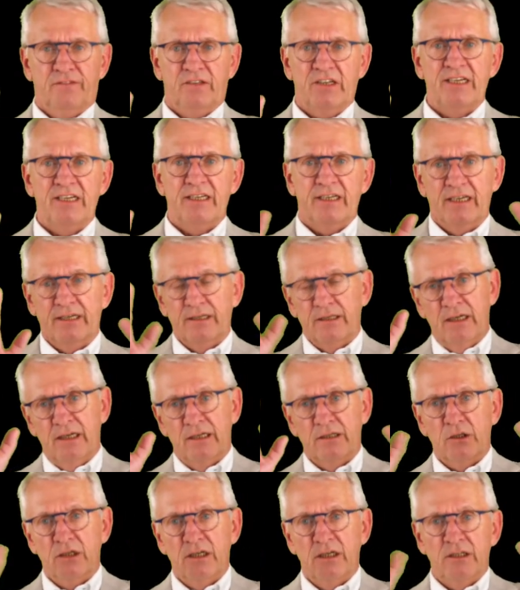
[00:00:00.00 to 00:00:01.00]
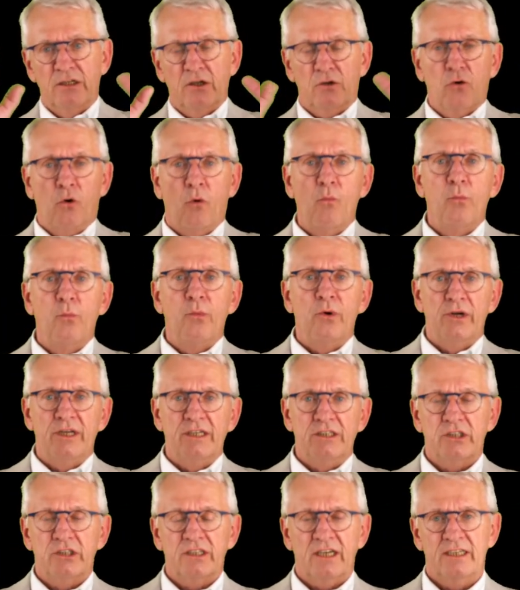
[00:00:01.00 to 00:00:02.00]
thing in the
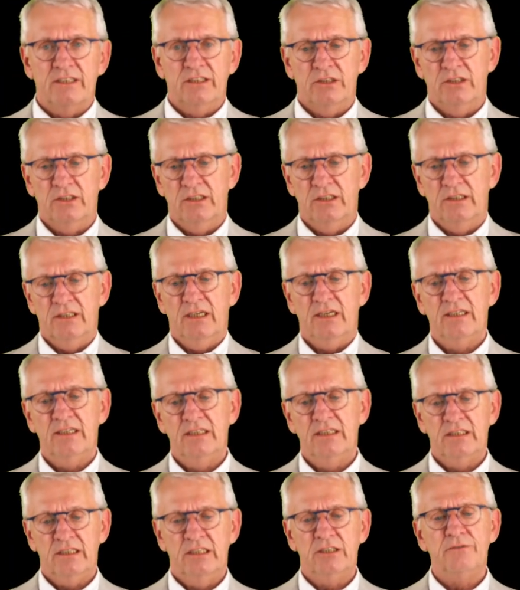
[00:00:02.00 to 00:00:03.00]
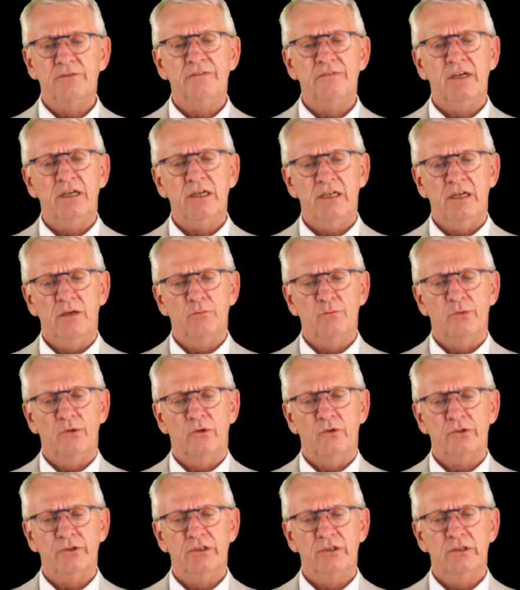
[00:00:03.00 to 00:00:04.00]
company strategy. It's very
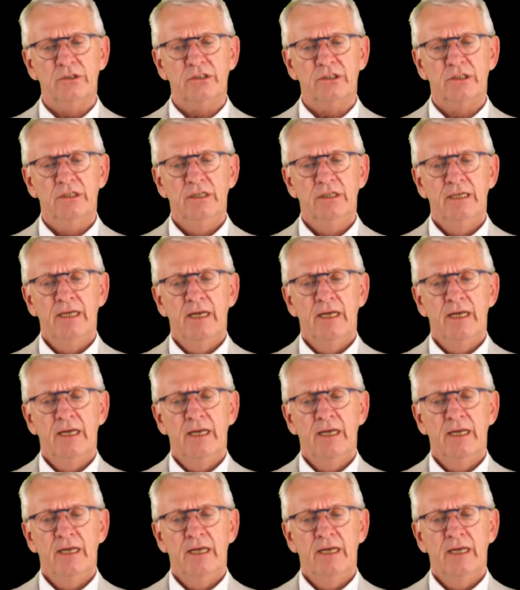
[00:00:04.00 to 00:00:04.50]
important.